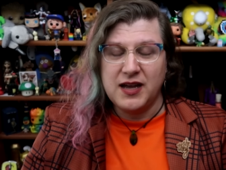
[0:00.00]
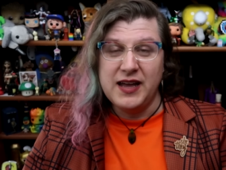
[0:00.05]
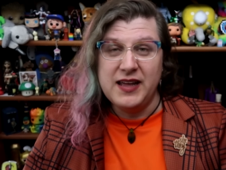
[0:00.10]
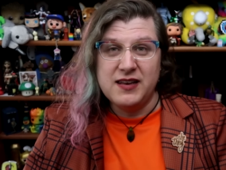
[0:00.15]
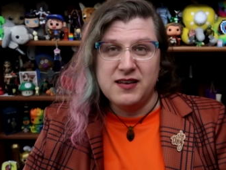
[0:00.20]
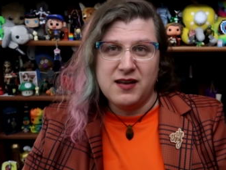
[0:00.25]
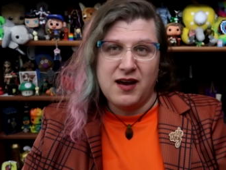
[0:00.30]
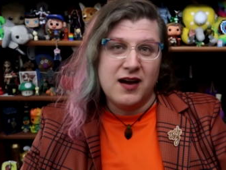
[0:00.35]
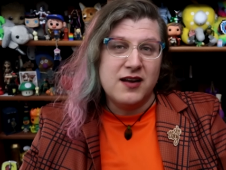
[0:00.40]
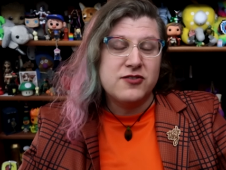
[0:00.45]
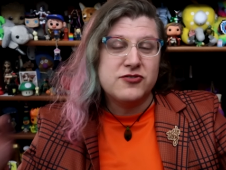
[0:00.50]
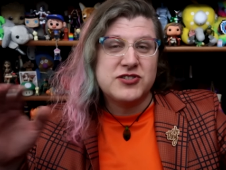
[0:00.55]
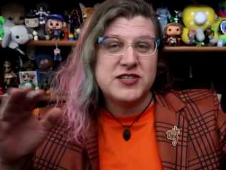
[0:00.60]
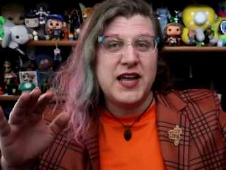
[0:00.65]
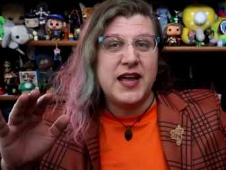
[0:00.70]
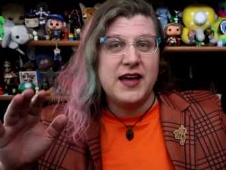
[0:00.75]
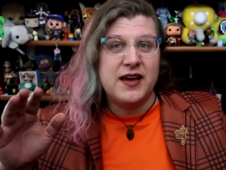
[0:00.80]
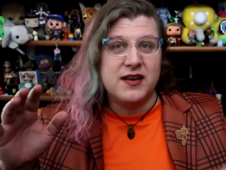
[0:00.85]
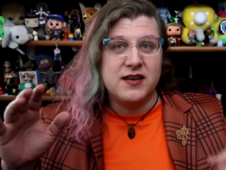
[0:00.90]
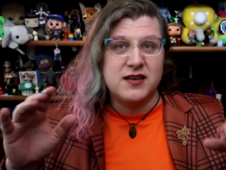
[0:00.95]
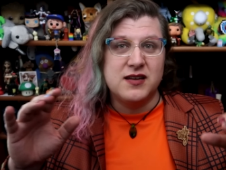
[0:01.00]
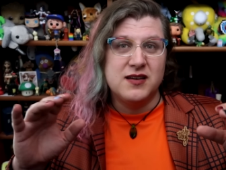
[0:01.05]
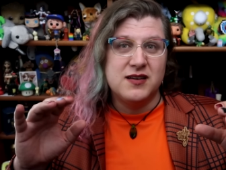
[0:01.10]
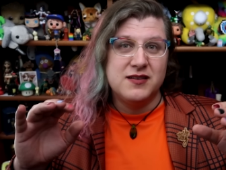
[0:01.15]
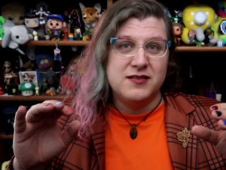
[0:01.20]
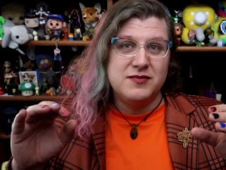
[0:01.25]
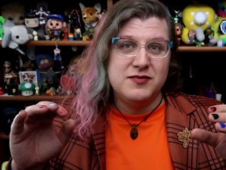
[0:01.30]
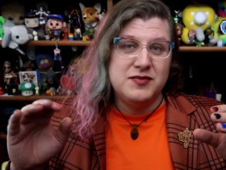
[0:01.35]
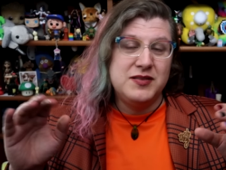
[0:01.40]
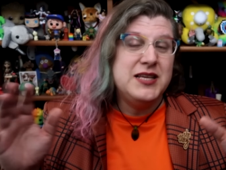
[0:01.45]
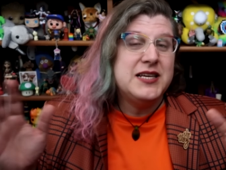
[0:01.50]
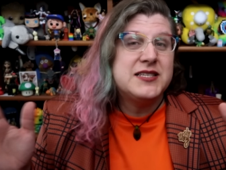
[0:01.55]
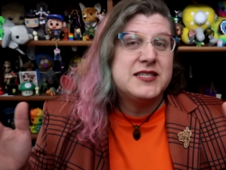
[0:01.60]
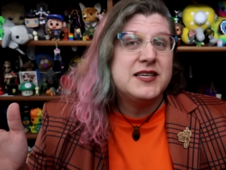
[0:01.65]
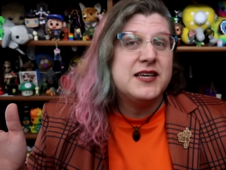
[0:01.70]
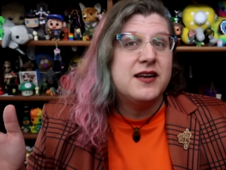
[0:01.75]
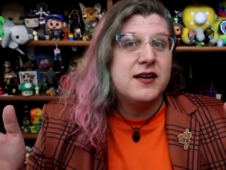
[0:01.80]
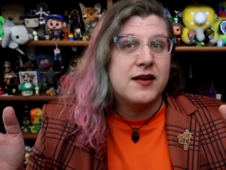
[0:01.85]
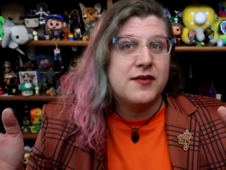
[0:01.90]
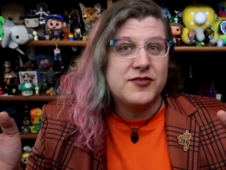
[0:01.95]
And understand, this
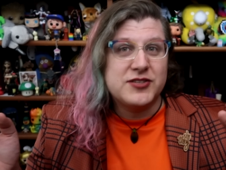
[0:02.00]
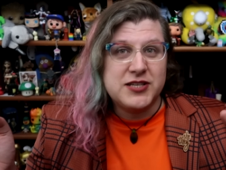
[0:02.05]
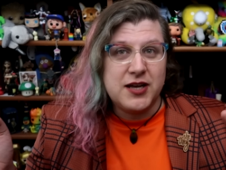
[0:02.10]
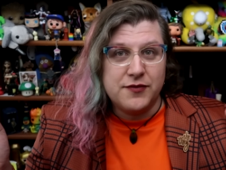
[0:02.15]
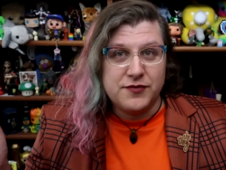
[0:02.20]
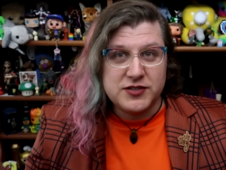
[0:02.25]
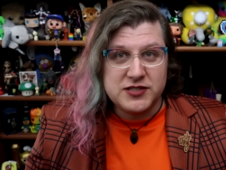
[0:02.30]
in and of itself